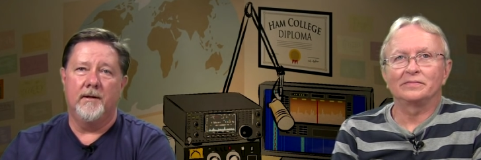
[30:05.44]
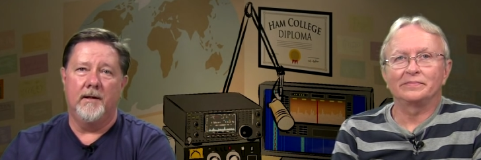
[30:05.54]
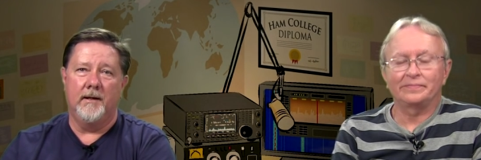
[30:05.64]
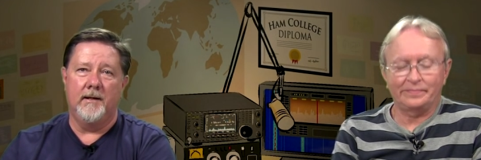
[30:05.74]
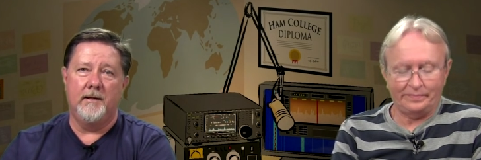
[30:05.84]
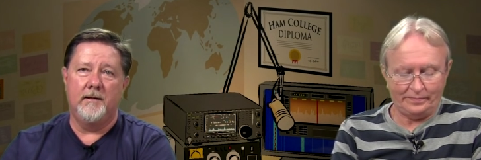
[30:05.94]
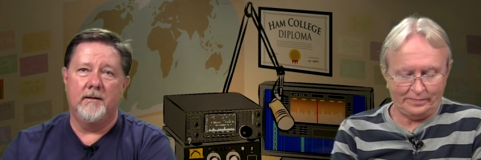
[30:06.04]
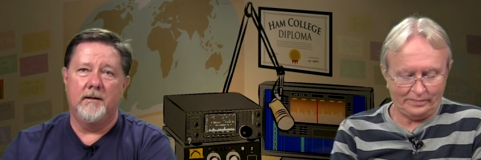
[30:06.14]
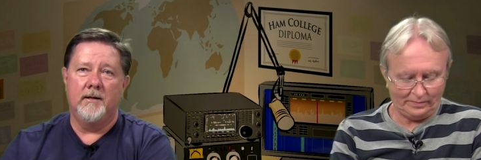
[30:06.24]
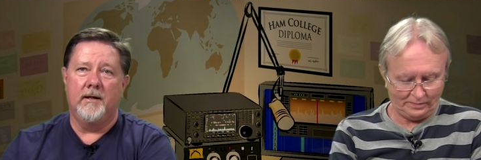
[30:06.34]
Speaker 1: A.
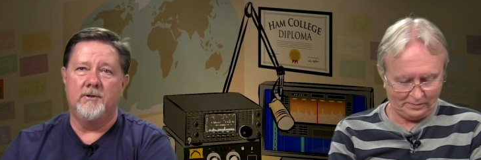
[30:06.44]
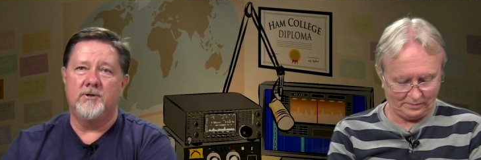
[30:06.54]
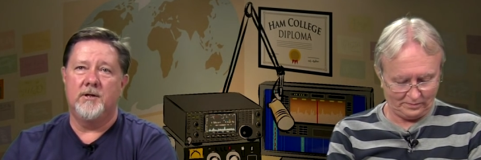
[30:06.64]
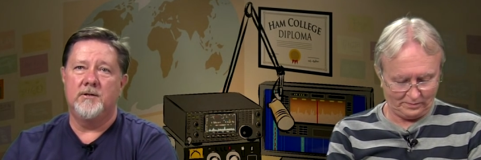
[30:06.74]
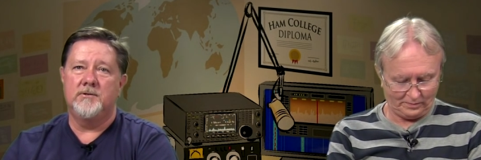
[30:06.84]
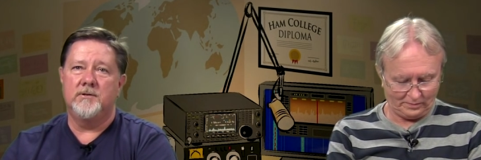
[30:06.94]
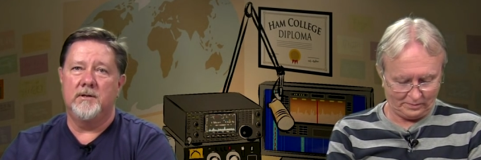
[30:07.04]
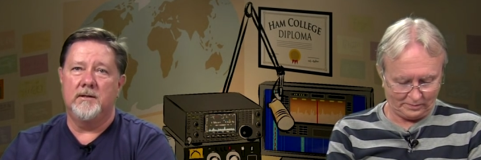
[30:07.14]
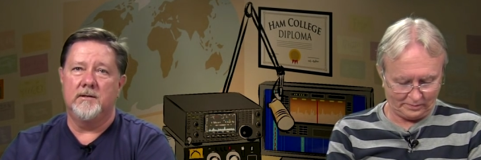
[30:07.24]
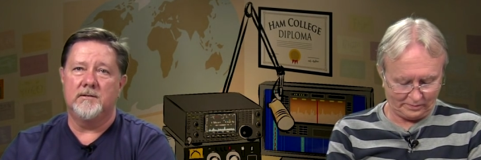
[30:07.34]
A change
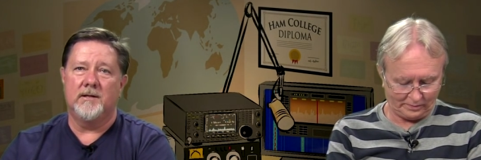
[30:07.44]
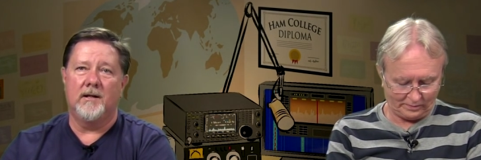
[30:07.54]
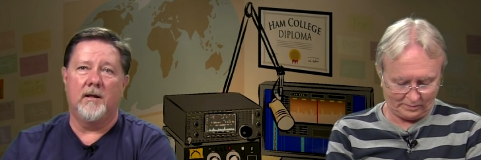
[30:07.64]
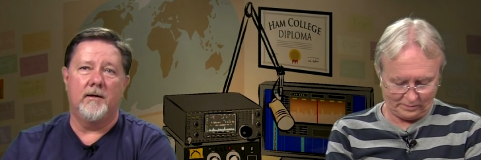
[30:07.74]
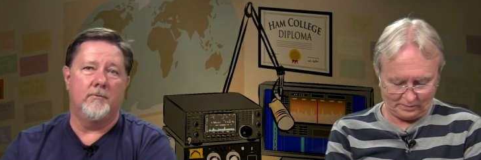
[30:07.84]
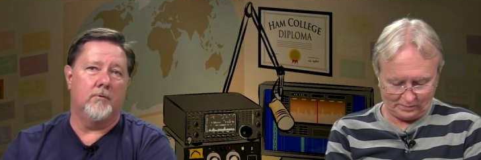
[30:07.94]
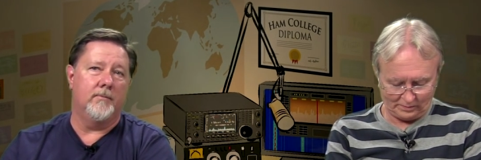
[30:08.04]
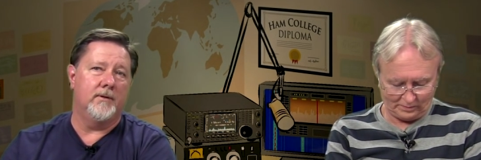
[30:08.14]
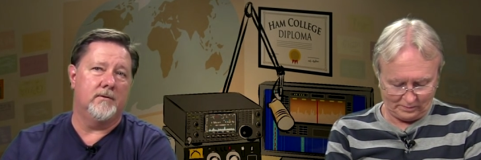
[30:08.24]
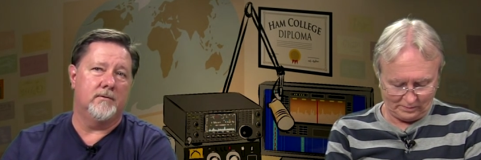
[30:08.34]
in the satellite
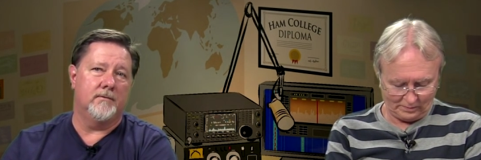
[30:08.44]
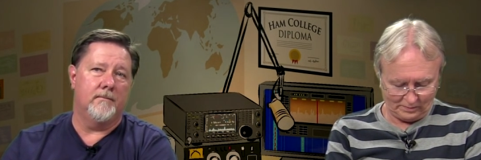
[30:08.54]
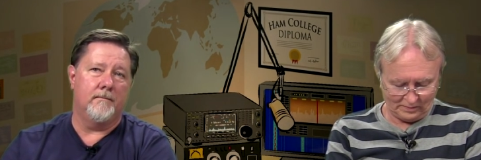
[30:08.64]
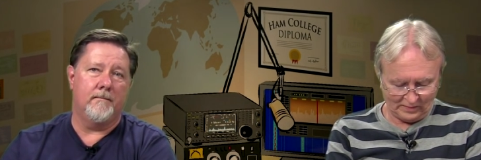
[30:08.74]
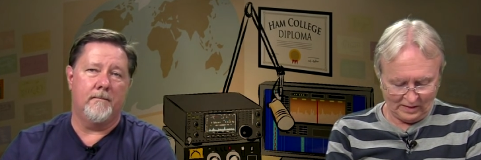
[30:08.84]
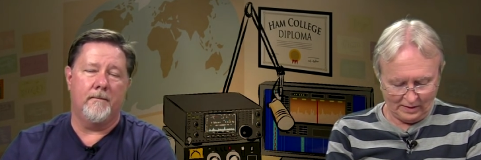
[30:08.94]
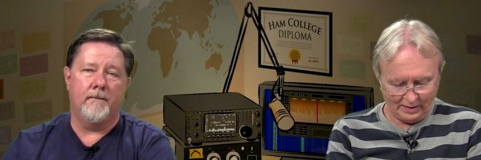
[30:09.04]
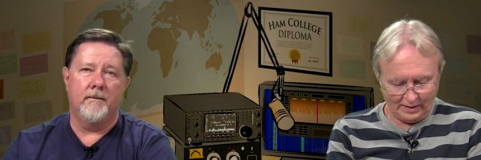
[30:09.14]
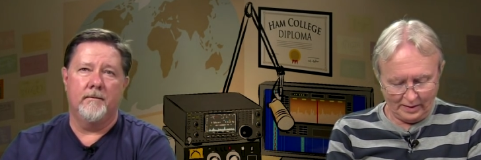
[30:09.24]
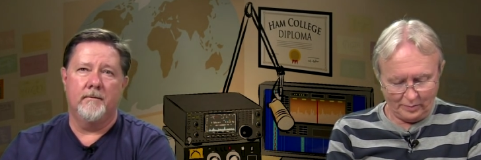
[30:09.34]
orbit.
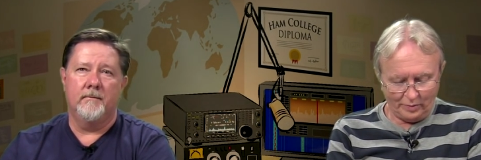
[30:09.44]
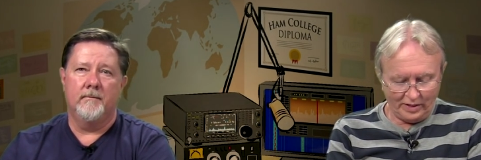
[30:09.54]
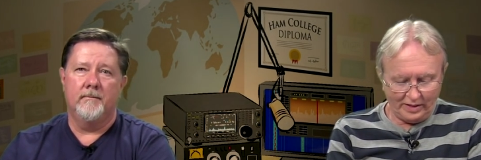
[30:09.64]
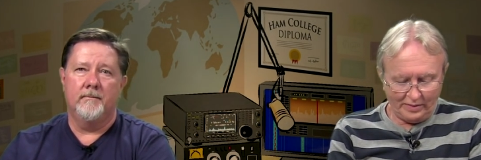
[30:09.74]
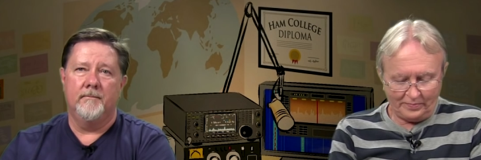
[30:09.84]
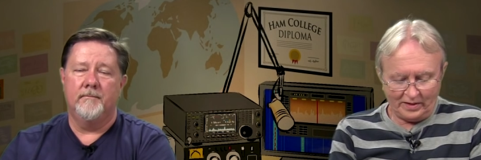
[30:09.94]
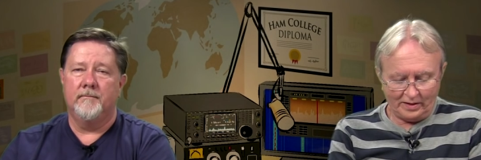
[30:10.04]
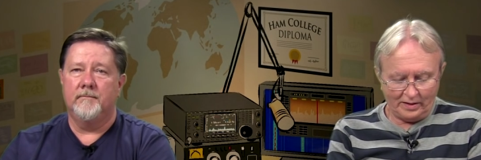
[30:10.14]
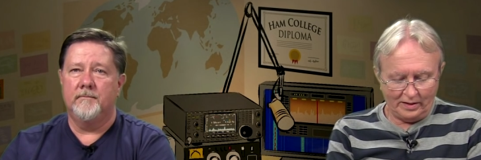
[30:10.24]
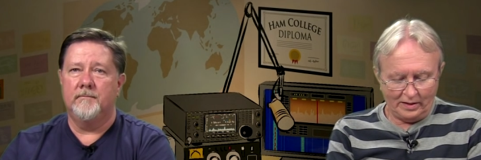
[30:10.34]
Speaker 2: B.
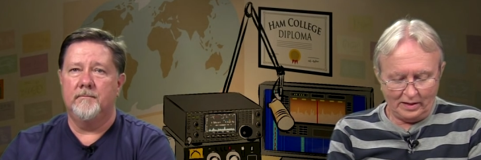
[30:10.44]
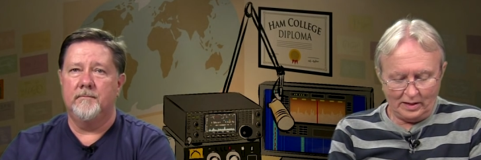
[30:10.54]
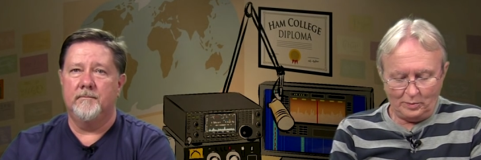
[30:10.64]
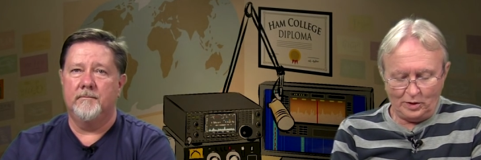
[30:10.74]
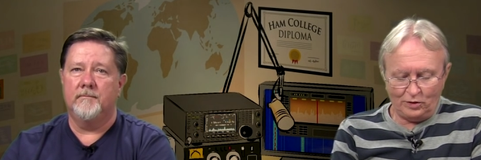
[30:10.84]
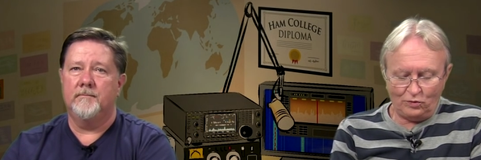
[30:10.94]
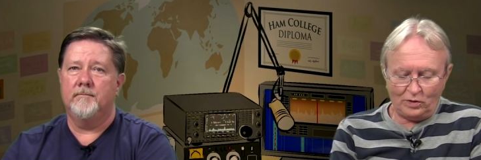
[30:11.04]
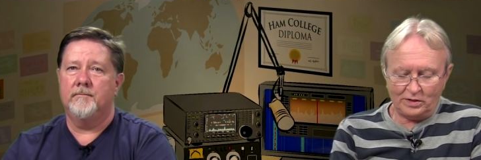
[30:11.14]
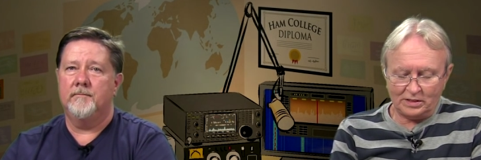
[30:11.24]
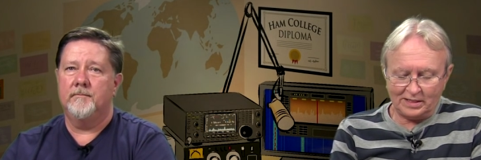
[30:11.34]
A mode
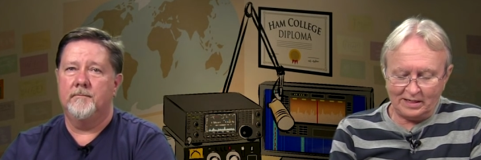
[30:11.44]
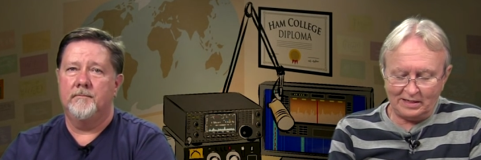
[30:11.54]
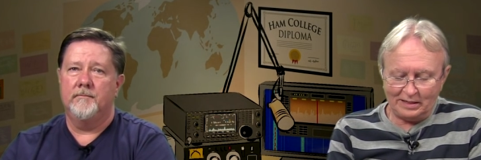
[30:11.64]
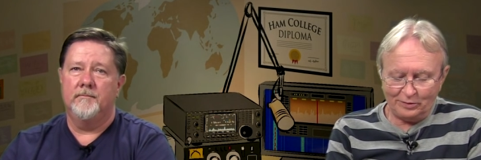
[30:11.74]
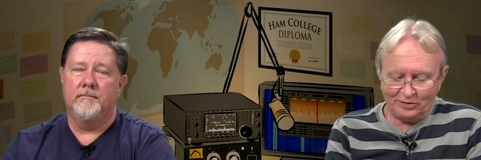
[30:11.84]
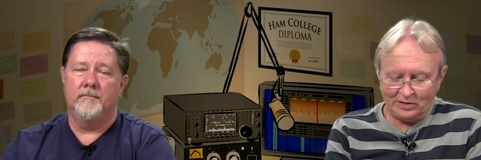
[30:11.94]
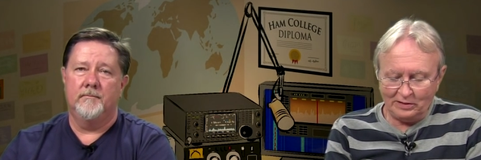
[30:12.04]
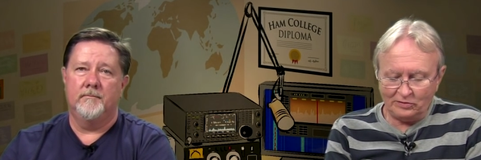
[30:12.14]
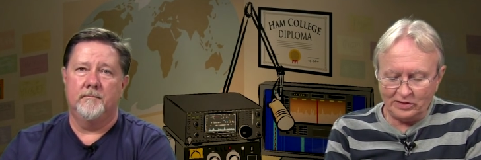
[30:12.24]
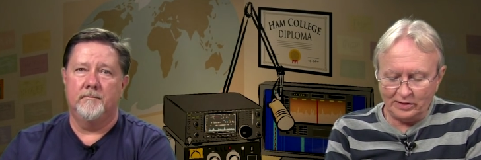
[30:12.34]
where the satellite
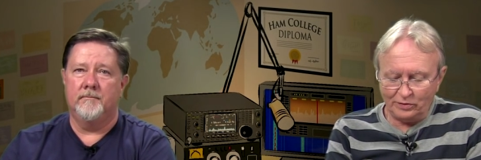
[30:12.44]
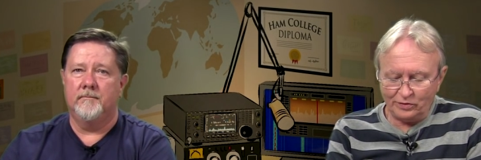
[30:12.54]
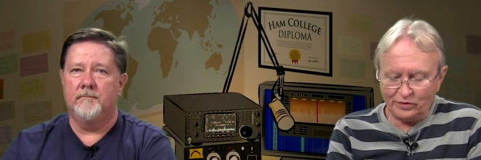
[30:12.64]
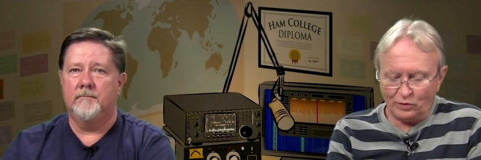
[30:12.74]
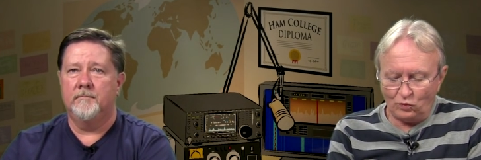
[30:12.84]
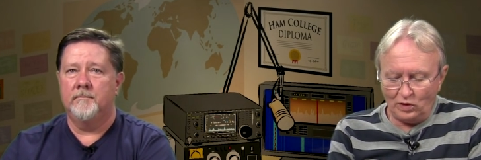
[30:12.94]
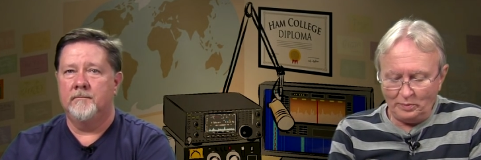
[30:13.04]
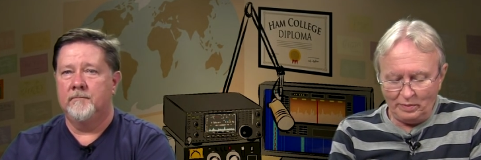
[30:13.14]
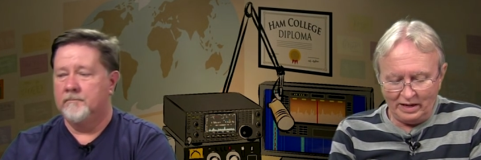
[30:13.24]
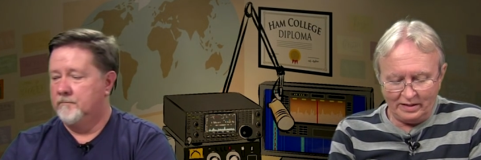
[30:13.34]
receives signals on
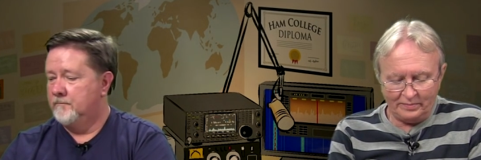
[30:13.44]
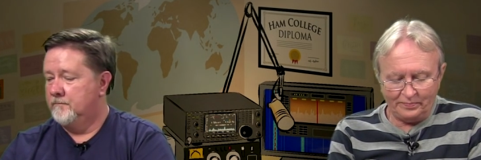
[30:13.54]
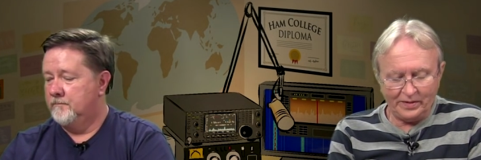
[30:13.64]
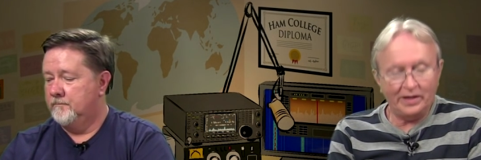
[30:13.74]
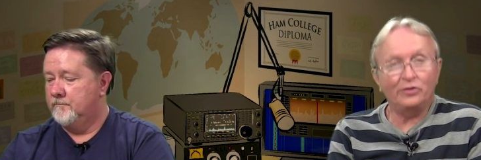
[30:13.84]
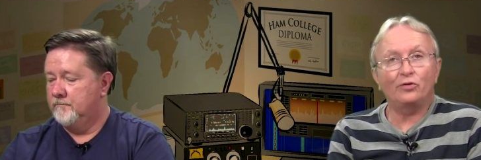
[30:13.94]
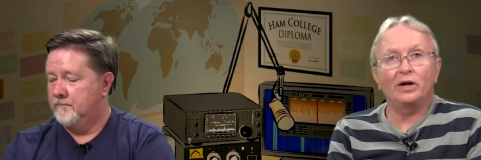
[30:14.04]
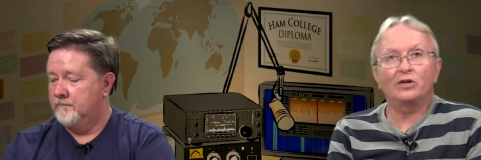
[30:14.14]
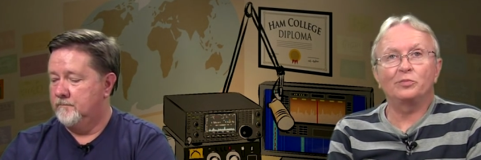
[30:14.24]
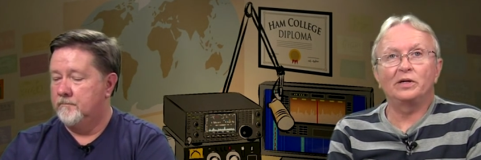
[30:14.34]
one band and
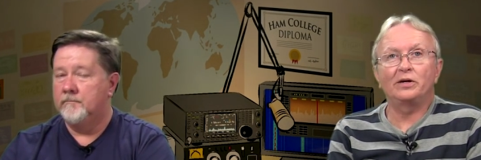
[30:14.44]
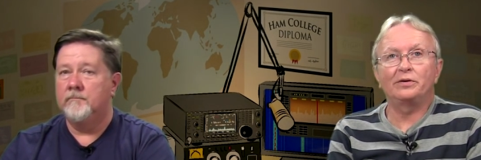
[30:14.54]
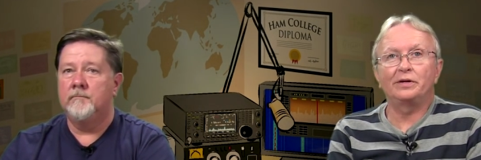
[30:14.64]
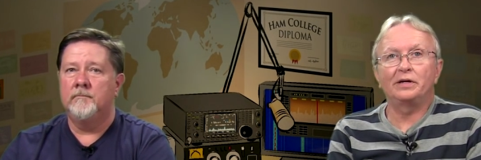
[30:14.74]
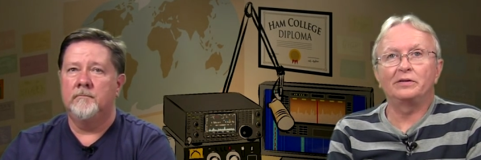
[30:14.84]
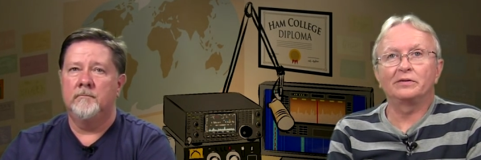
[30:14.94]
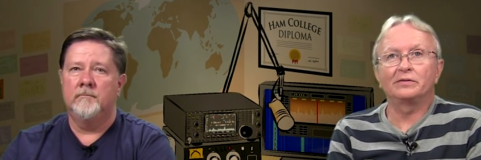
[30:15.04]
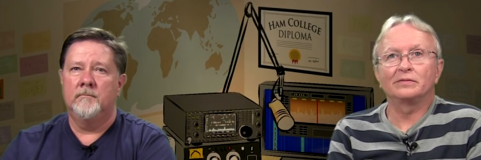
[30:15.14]
transmit on another.